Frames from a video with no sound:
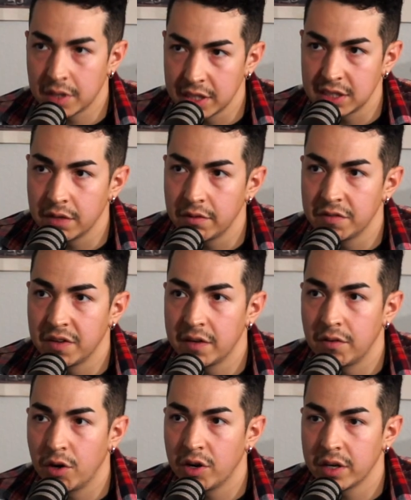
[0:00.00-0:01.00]
like 75
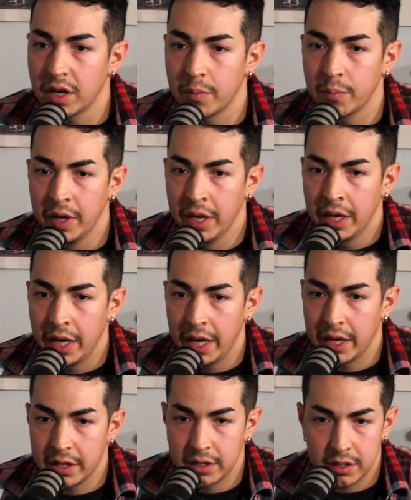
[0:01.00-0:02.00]
hard and I'm
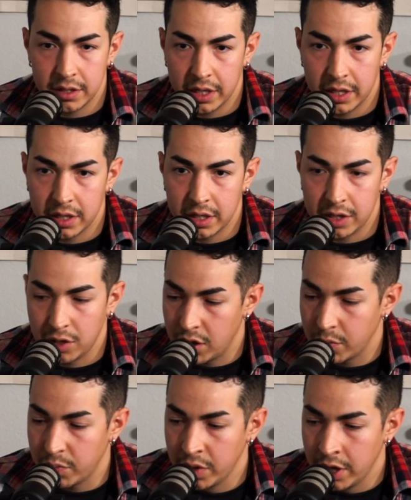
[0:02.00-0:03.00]
and and you know
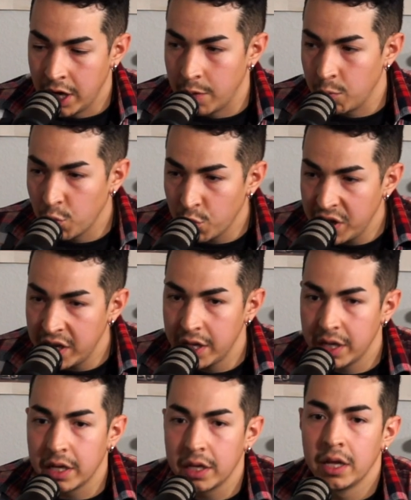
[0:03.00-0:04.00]
I'm I'm
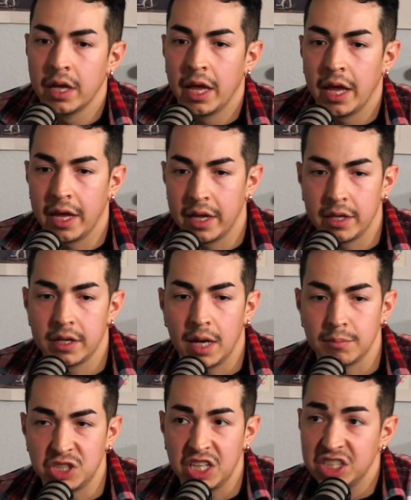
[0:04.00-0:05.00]
reading and
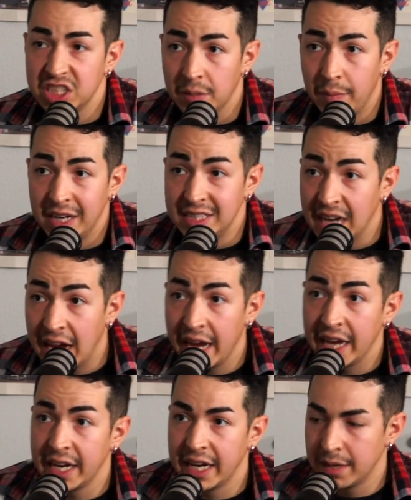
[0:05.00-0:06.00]
I'm changing up my
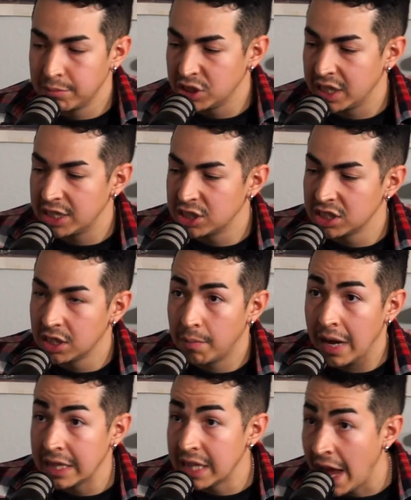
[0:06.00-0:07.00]
diet and I'm changing up
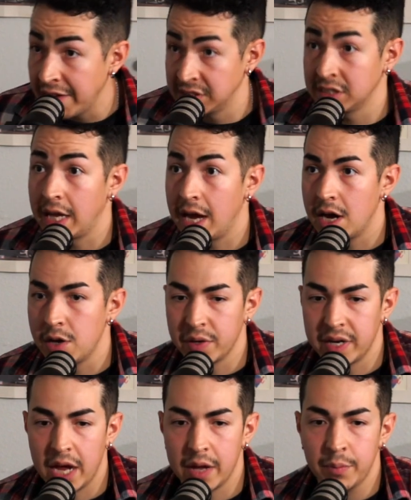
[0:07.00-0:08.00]
my lifestyle
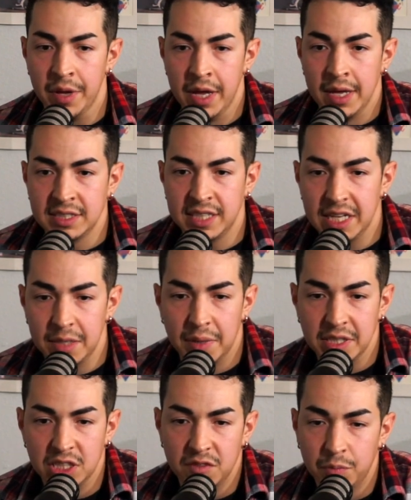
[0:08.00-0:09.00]
and I'm taking
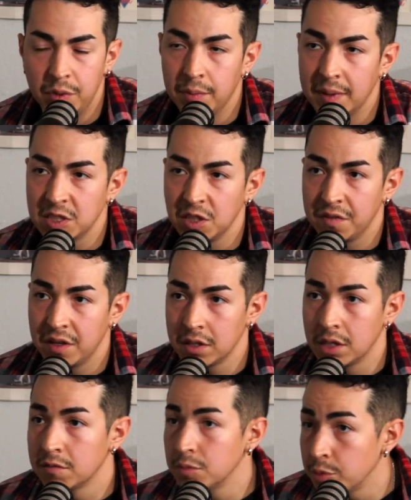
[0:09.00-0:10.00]
myself and putting myself in an
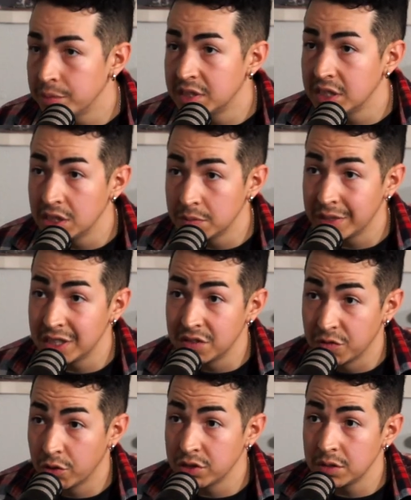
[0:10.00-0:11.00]
uncomfortable position, but it's
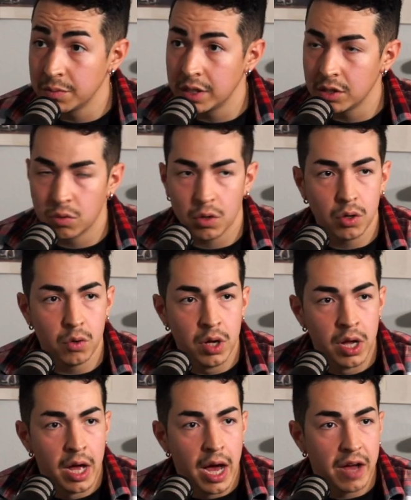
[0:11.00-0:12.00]
forcing me to grow.
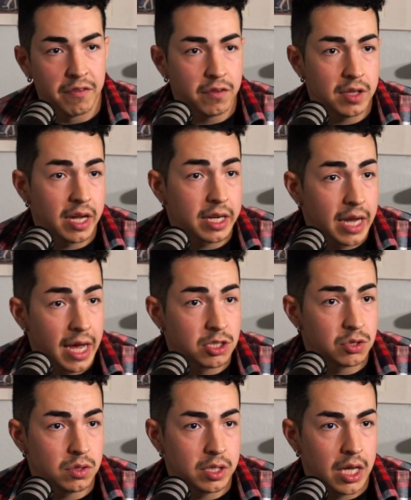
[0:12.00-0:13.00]
I feel like
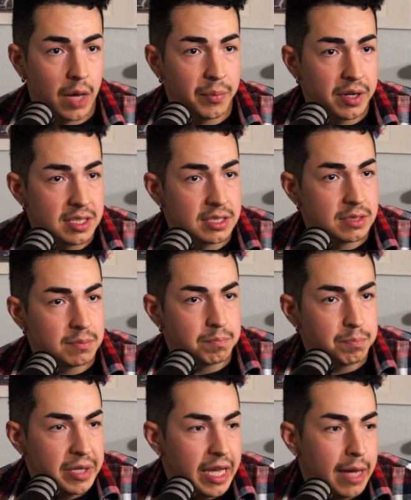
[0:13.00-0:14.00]
naturally I'm gonna
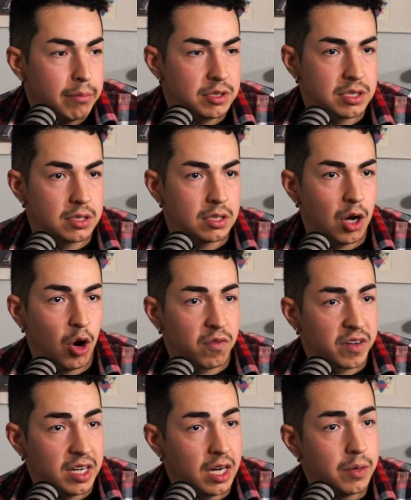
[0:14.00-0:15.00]
be able to
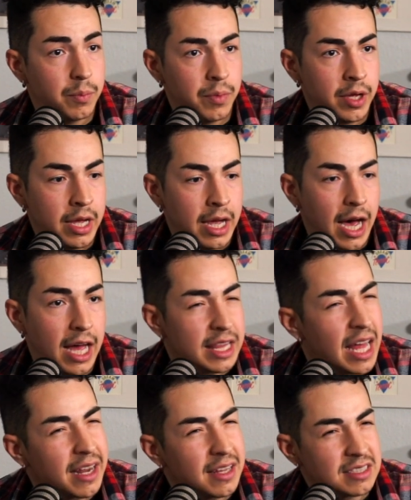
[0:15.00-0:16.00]
overcome a
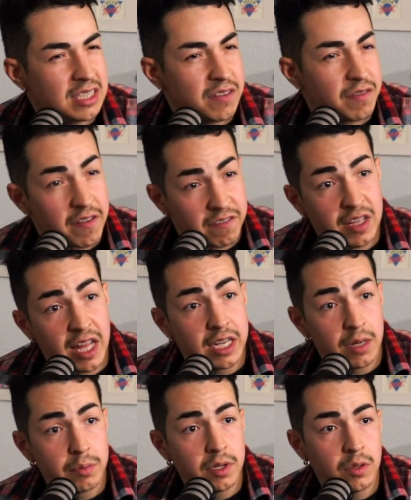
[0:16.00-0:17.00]
lot of the stuff I feel like
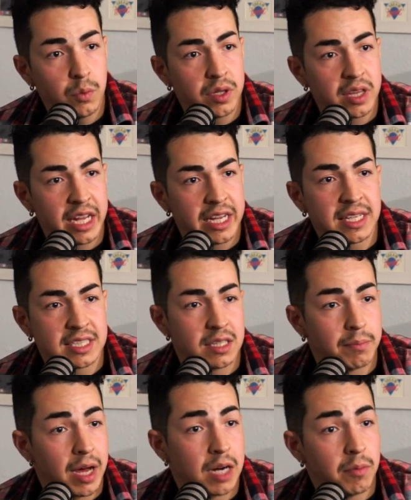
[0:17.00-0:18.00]
I'm dealing with and get to the
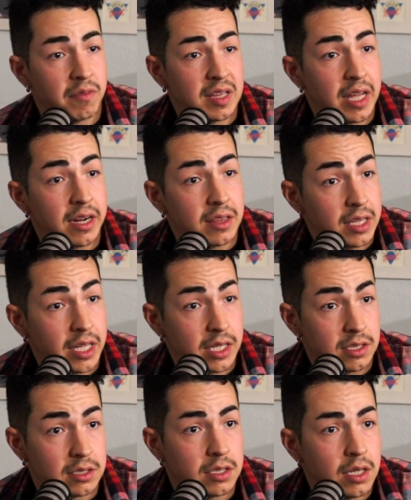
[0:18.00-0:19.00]
bottom of a lot of
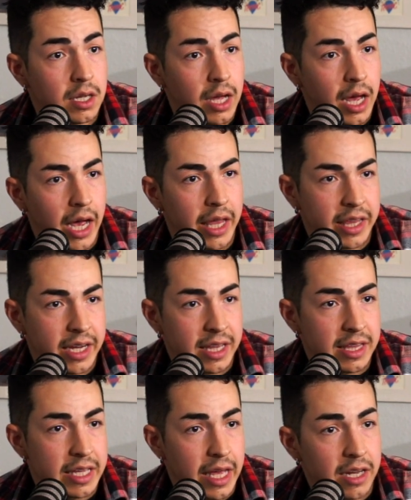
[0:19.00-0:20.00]
things. And then at
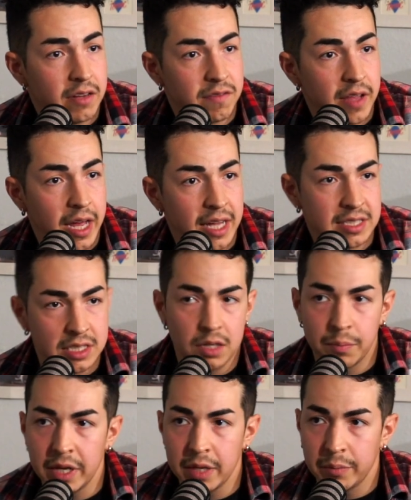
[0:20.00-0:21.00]
the end of that, it's gonna
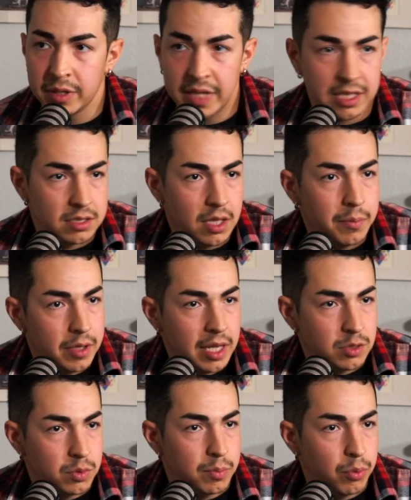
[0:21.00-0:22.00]
make me. That's I mean that's
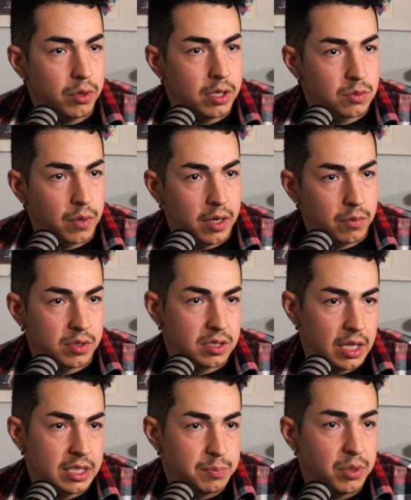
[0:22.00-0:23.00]
what the point is, right? Which
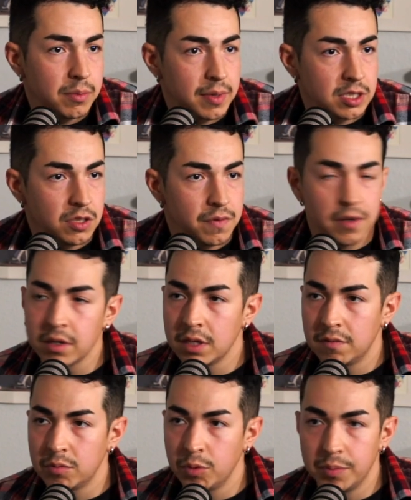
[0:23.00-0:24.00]
it's putting myself in an
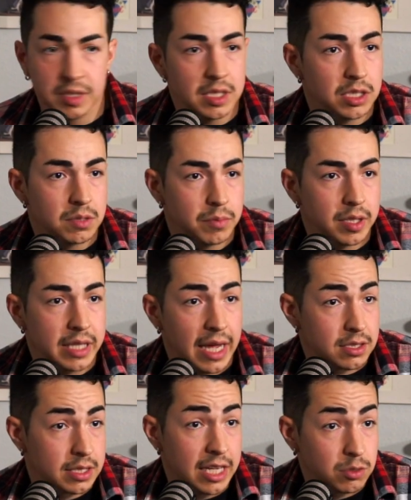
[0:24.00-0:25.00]
uncomfortable position, but that
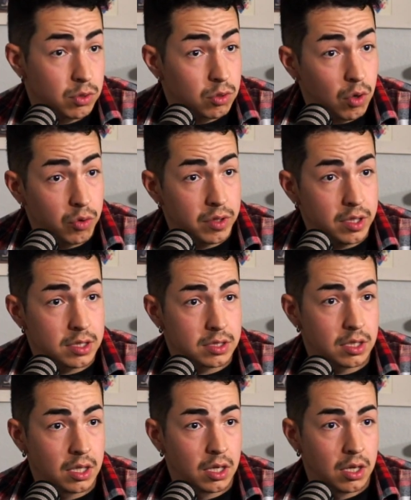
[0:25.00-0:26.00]
that's what growth is
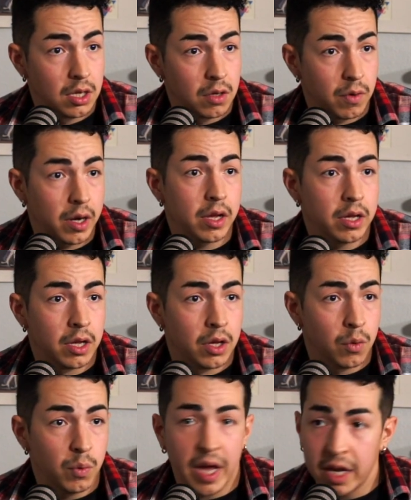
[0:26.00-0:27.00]
right?
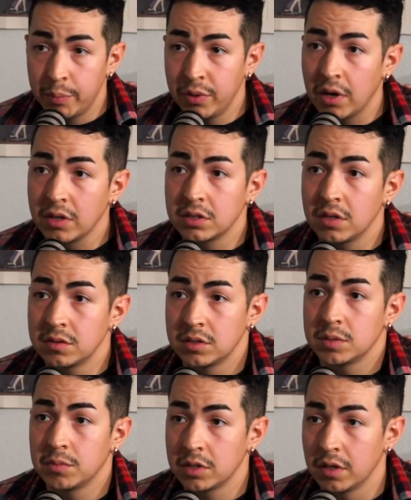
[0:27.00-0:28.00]
We had to put ourselves in
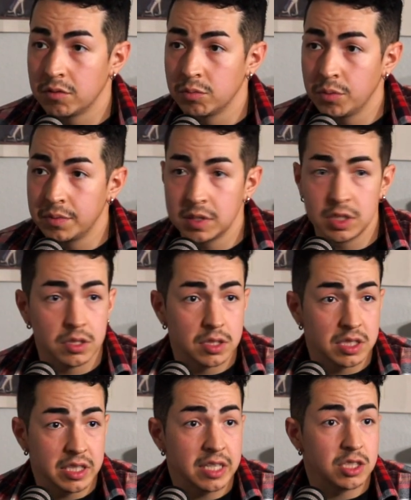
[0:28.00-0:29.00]
some uncomfortable positions
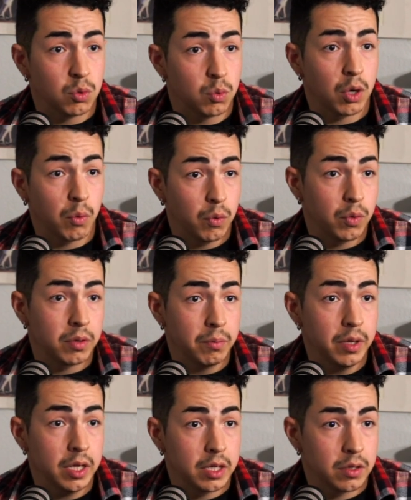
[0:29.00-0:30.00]
to get to where we want to
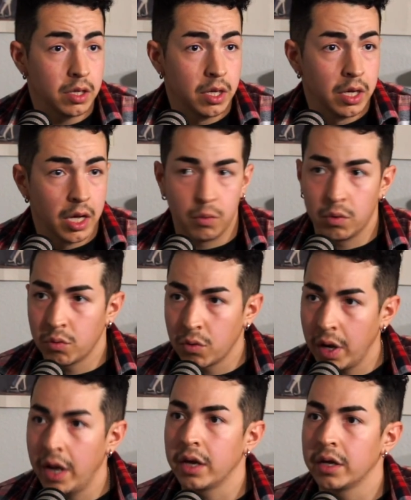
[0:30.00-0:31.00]
be and, and where we're
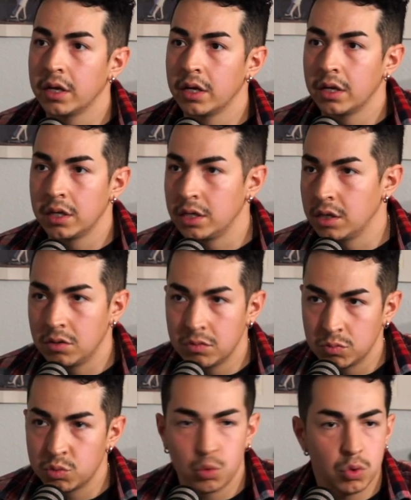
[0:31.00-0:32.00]
at, you know,
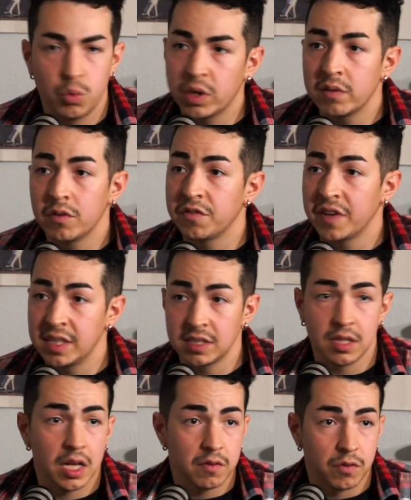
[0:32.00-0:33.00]
through whatever phase in
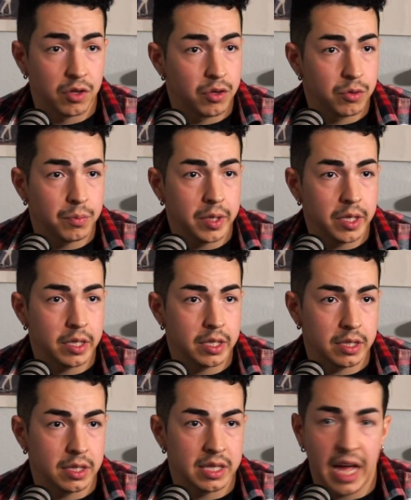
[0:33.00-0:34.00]
life, whether it be
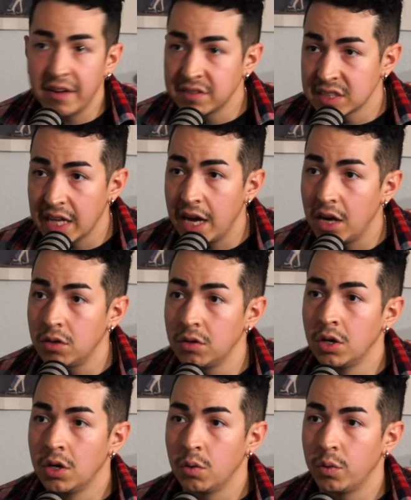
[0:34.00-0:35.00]
lifestyle,
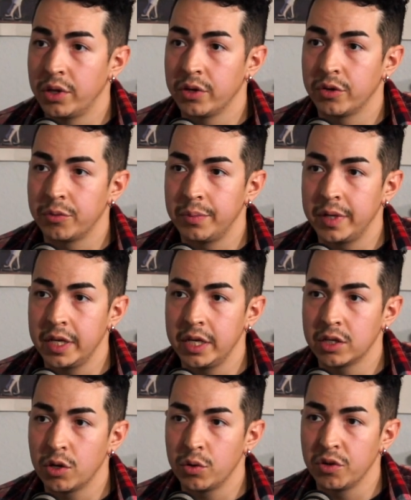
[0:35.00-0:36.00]
whether it be, you
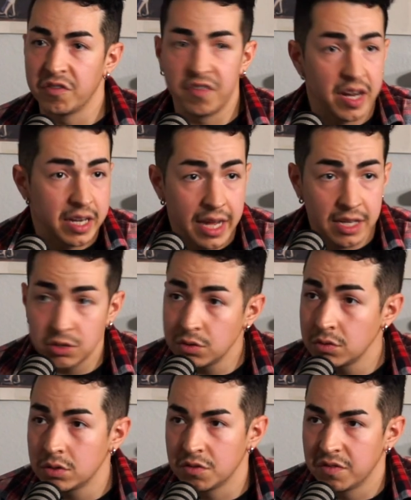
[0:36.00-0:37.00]
know, your
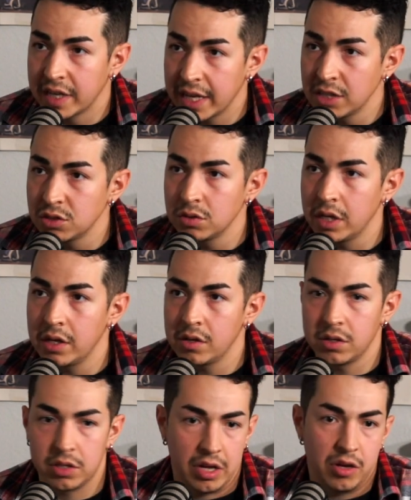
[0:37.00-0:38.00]
financial, your financial health,
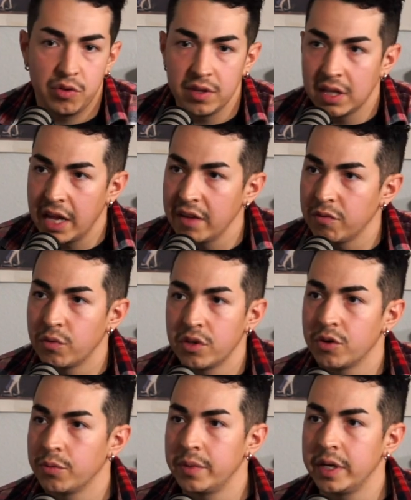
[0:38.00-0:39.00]
your health in life,
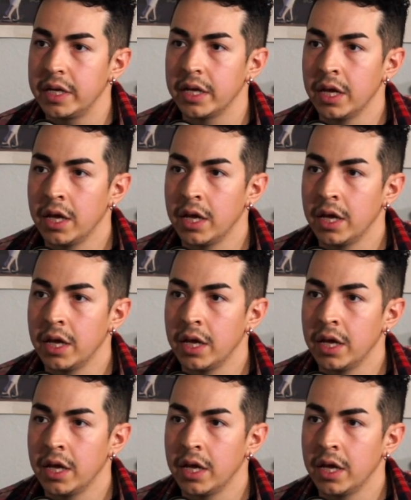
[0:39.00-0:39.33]
whether it be